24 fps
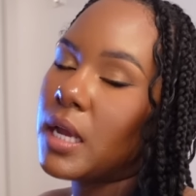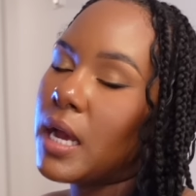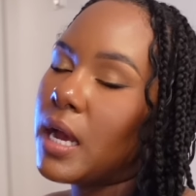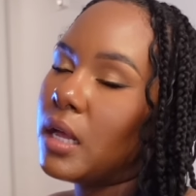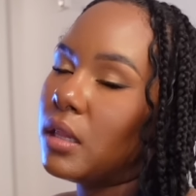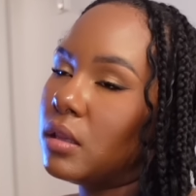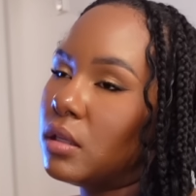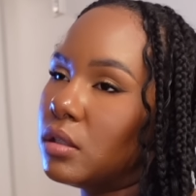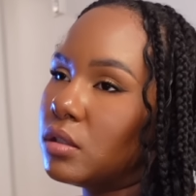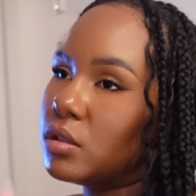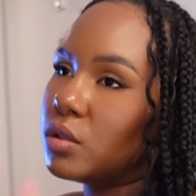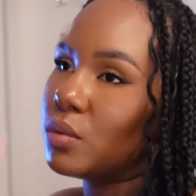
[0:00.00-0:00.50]
I
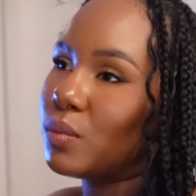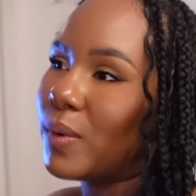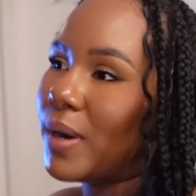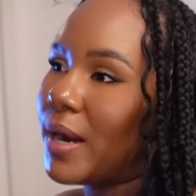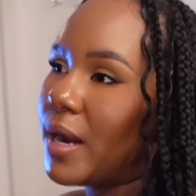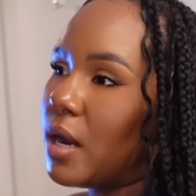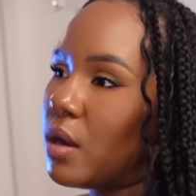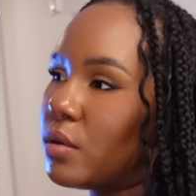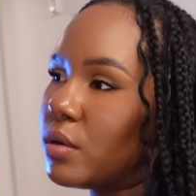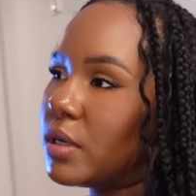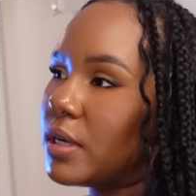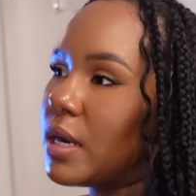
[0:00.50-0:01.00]
looked
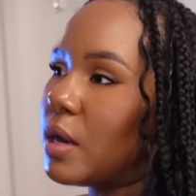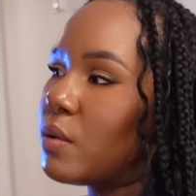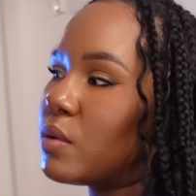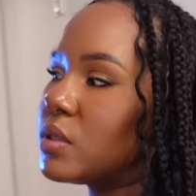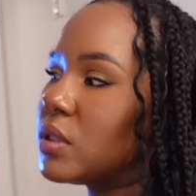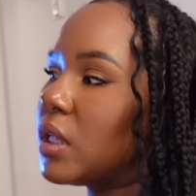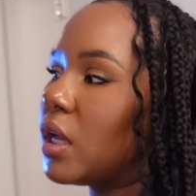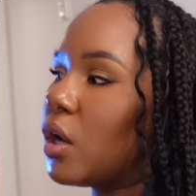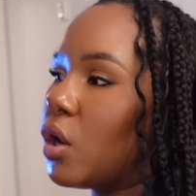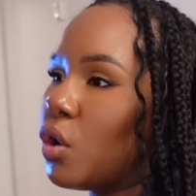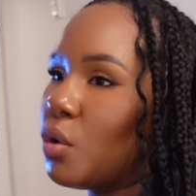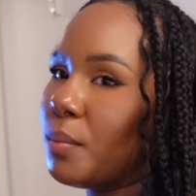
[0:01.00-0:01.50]
around and I
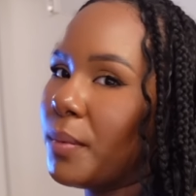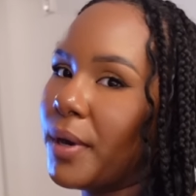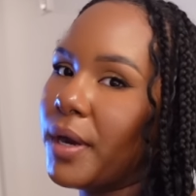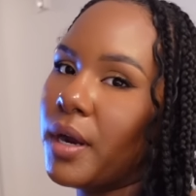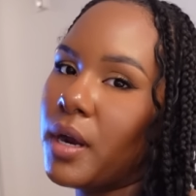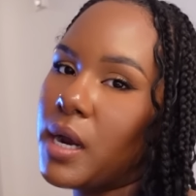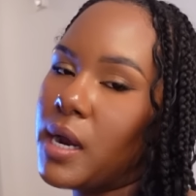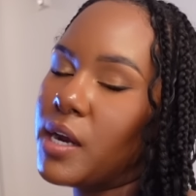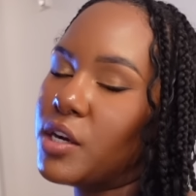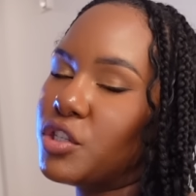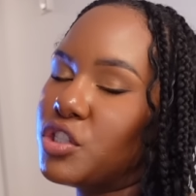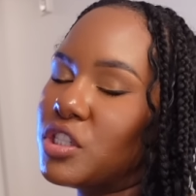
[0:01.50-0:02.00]
was like, oh my
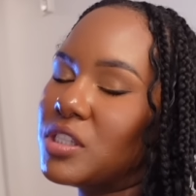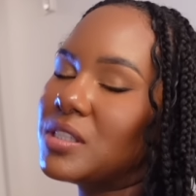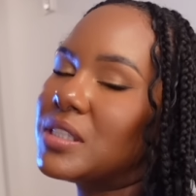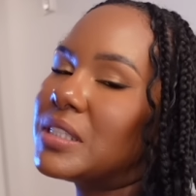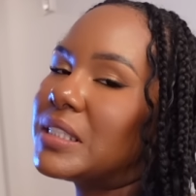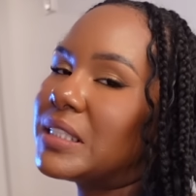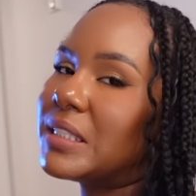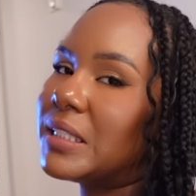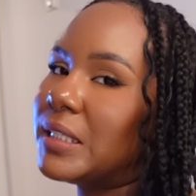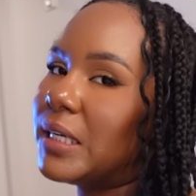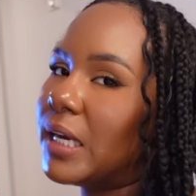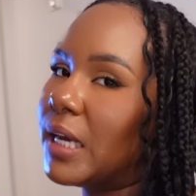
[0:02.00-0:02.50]
gosh, this is
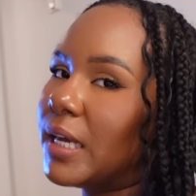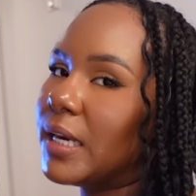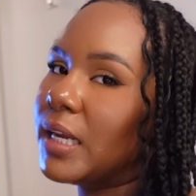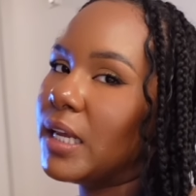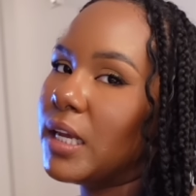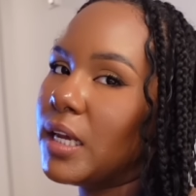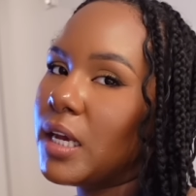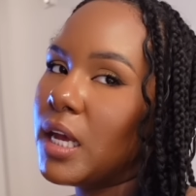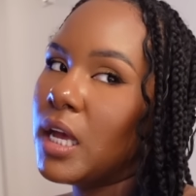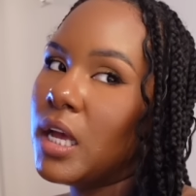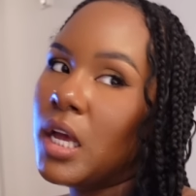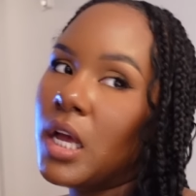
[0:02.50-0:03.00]

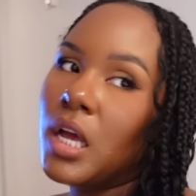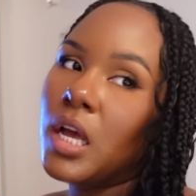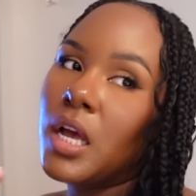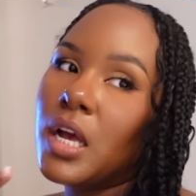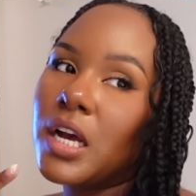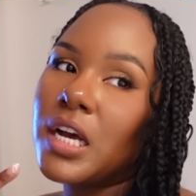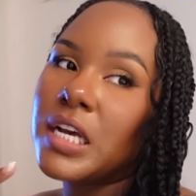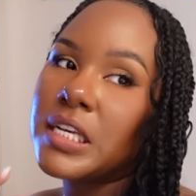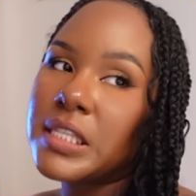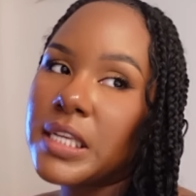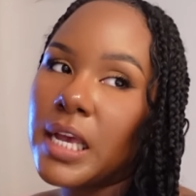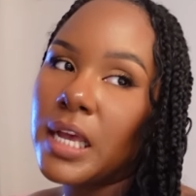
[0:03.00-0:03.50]
stunning.
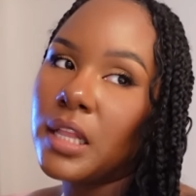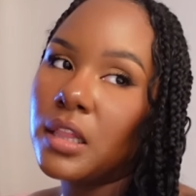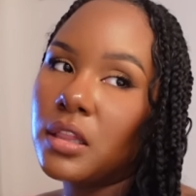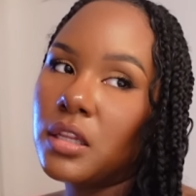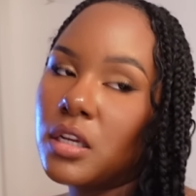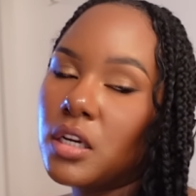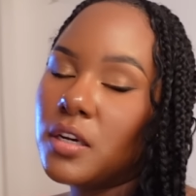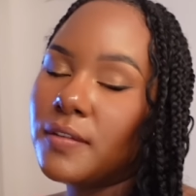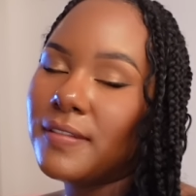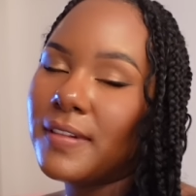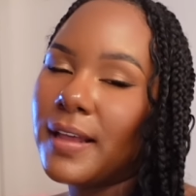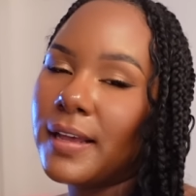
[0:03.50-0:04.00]
Cause I
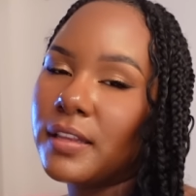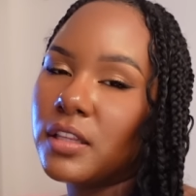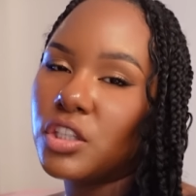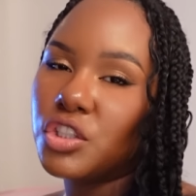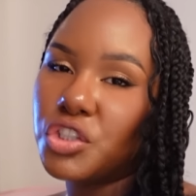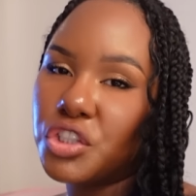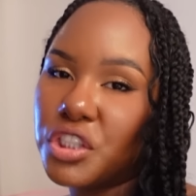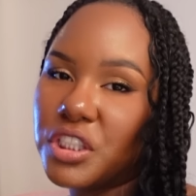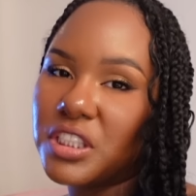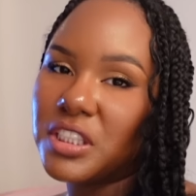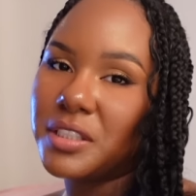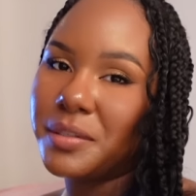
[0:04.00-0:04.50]
love like the
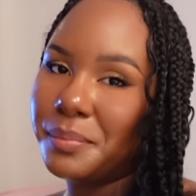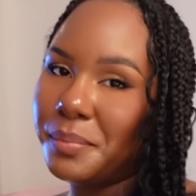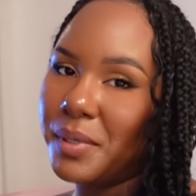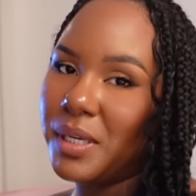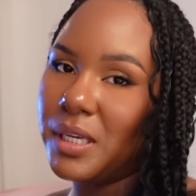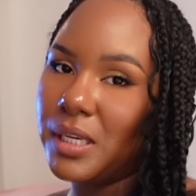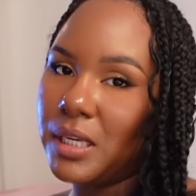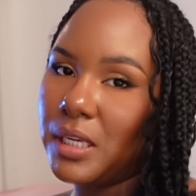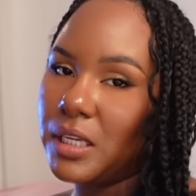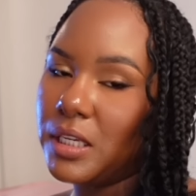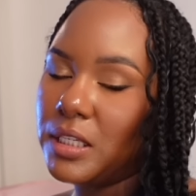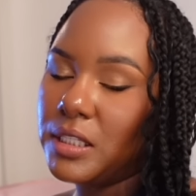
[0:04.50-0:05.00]
just
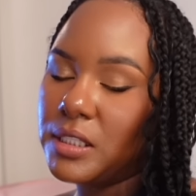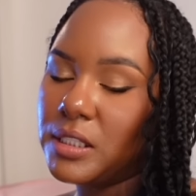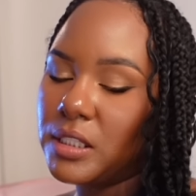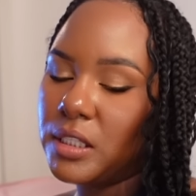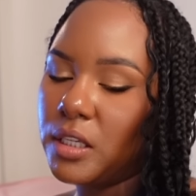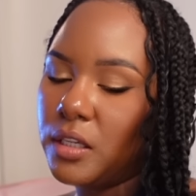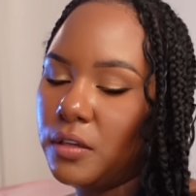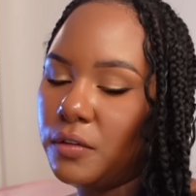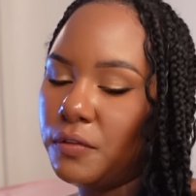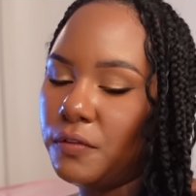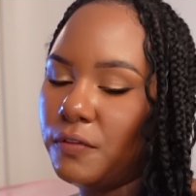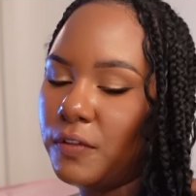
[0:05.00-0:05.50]

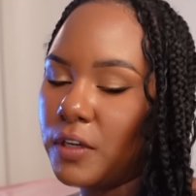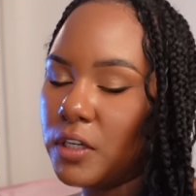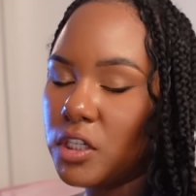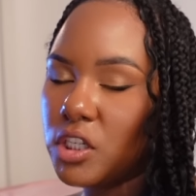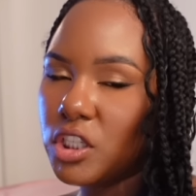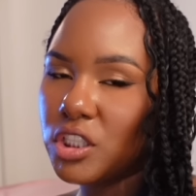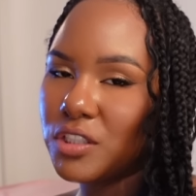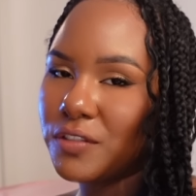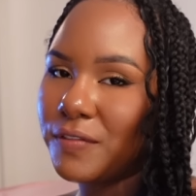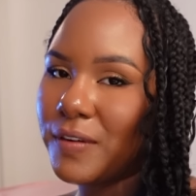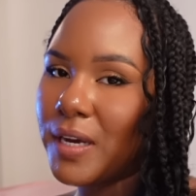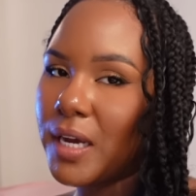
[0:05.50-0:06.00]
speakeasy
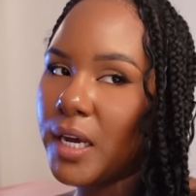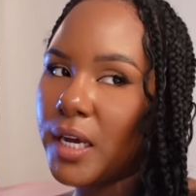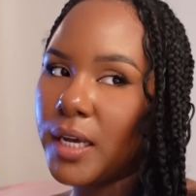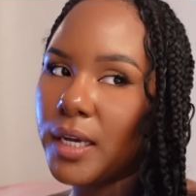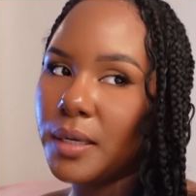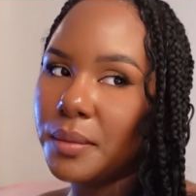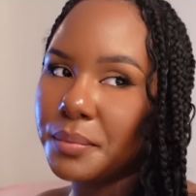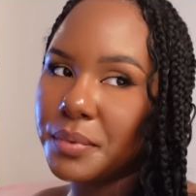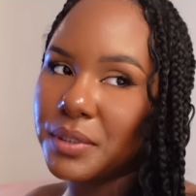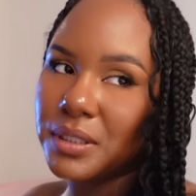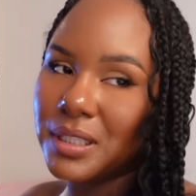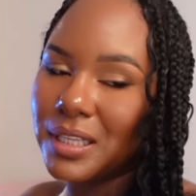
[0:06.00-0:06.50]
vintage
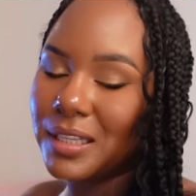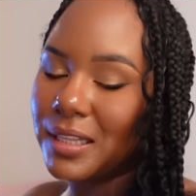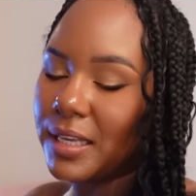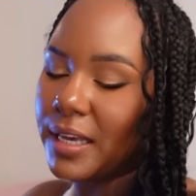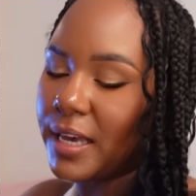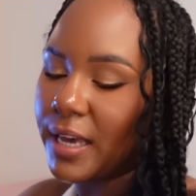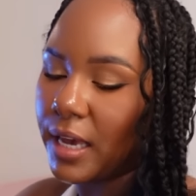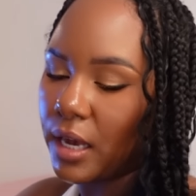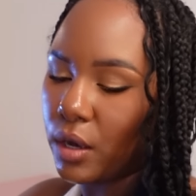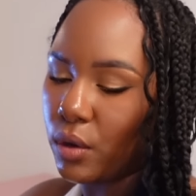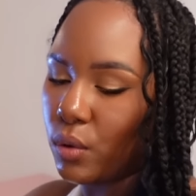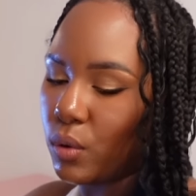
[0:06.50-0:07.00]
vibes that they
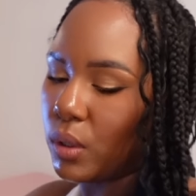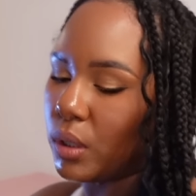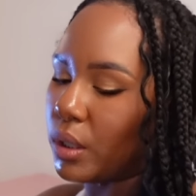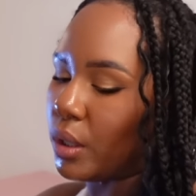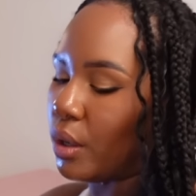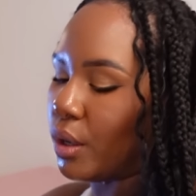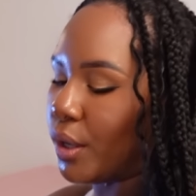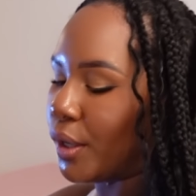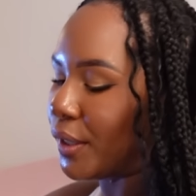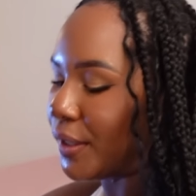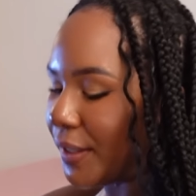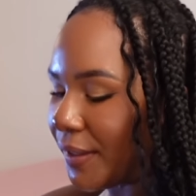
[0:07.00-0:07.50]
had going
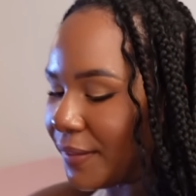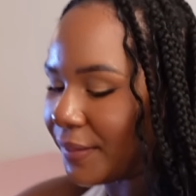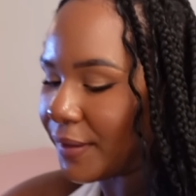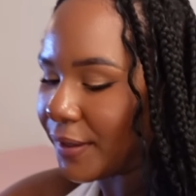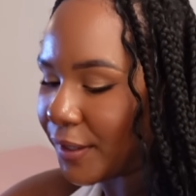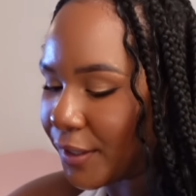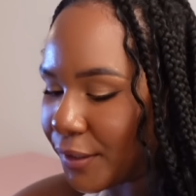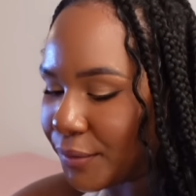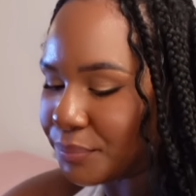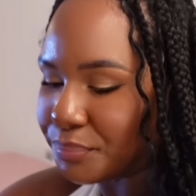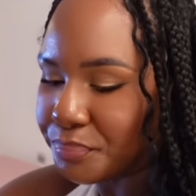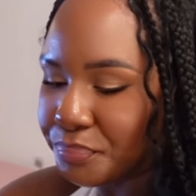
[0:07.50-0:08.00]
on in
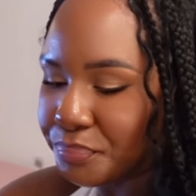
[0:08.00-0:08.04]
there.